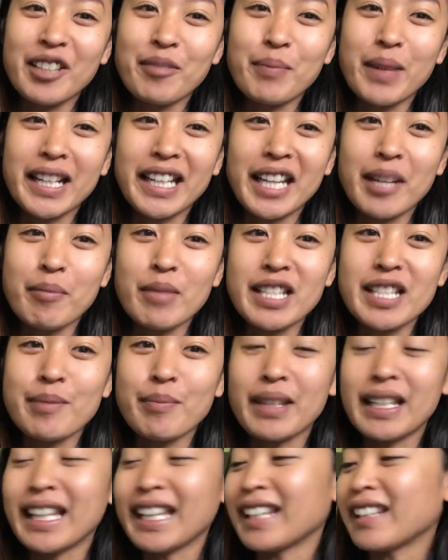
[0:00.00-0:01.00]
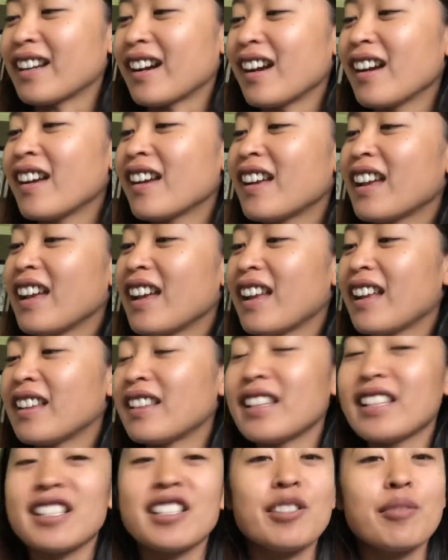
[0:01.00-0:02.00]
my name is Manita.
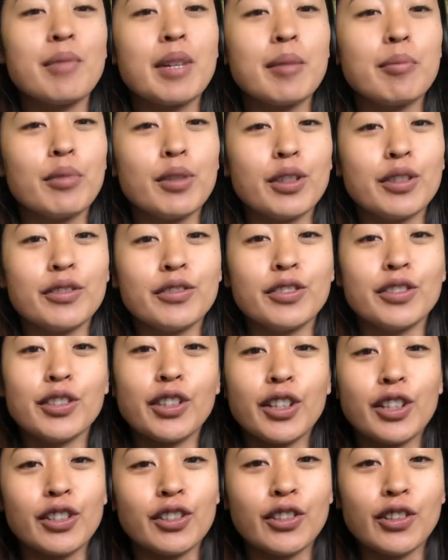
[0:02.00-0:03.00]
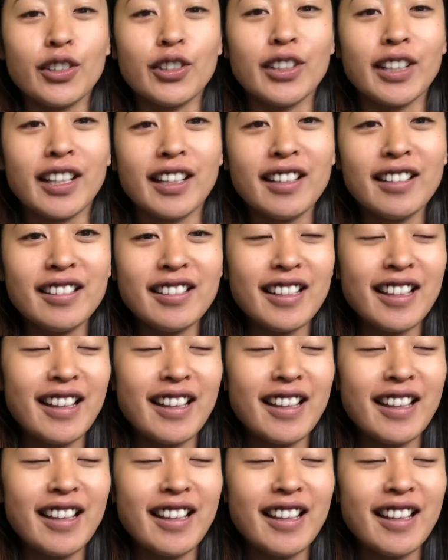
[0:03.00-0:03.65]
This is my beautiful girl Luna,